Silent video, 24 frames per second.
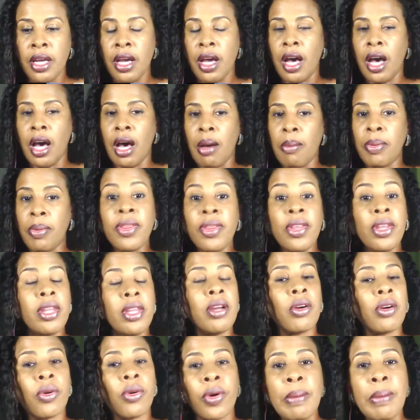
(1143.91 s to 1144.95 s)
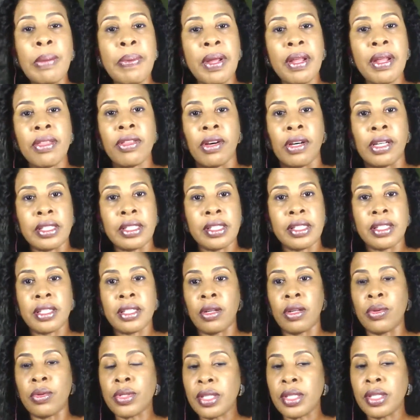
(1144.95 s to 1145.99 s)
But then there are creeping thoughts.
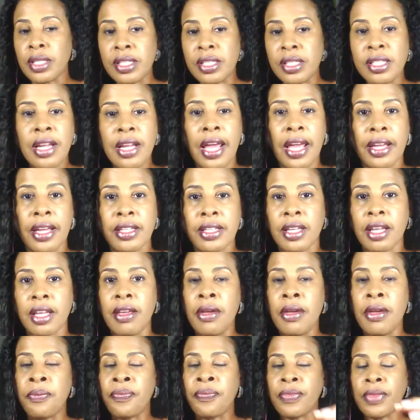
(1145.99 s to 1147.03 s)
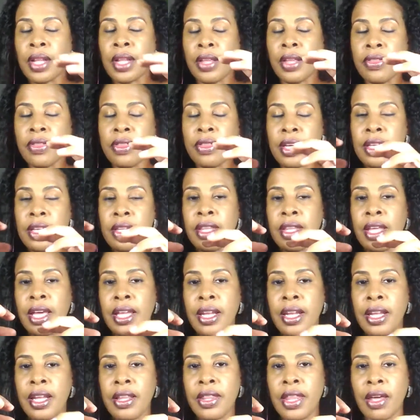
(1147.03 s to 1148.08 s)
Those are the snakes
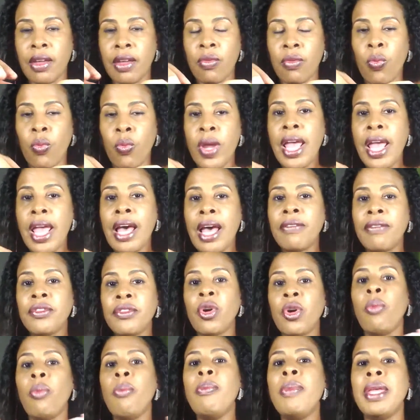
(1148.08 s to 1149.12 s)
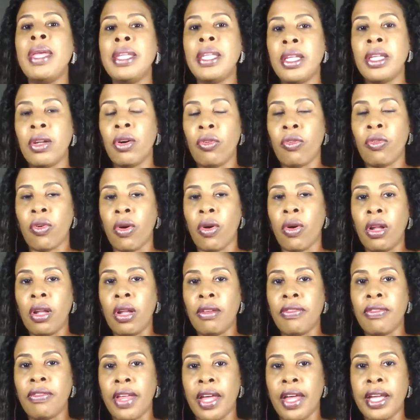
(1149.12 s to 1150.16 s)
that we have dominion over all
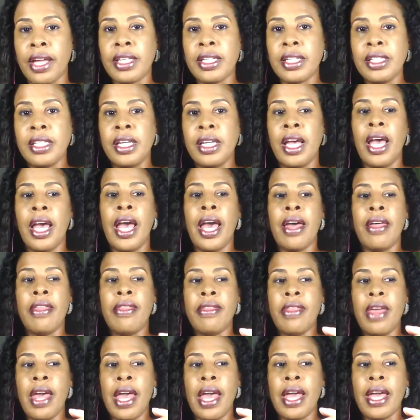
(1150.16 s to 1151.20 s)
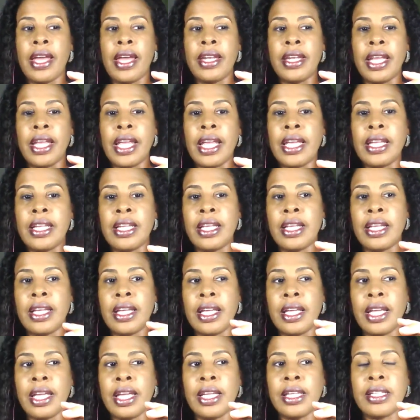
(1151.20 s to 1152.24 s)
of that. And it
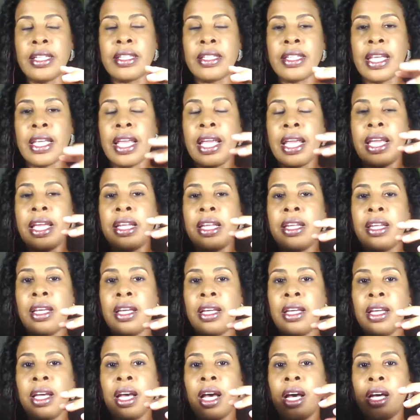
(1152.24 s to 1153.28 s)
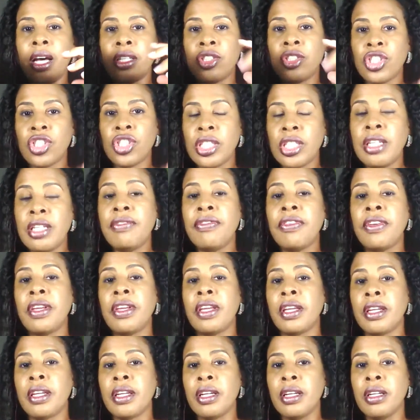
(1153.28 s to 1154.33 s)
is in
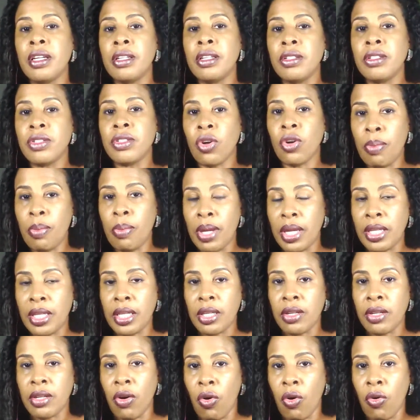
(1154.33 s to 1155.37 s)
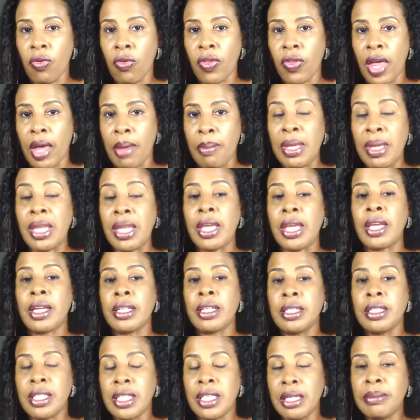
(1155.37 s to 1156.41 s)
achieving dominion over that, meaning
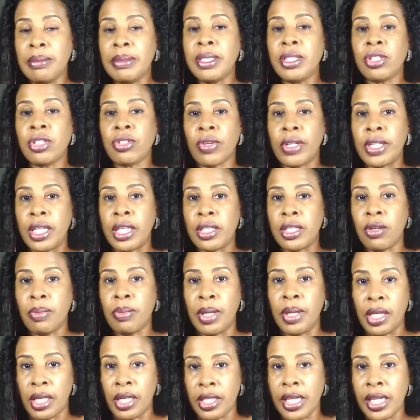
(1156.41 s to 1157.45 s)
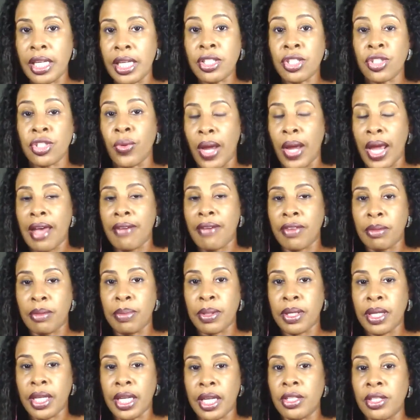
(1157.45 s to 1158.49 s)
demonstrated dominion. Yes, you have it,
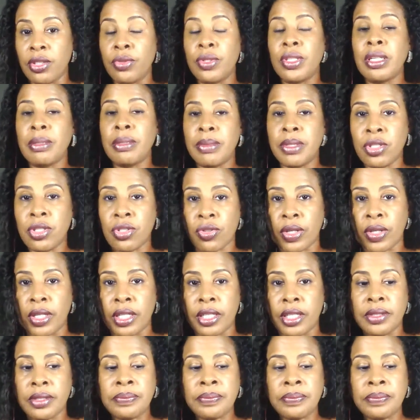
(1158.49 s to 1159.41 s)
but can you demonstrate it?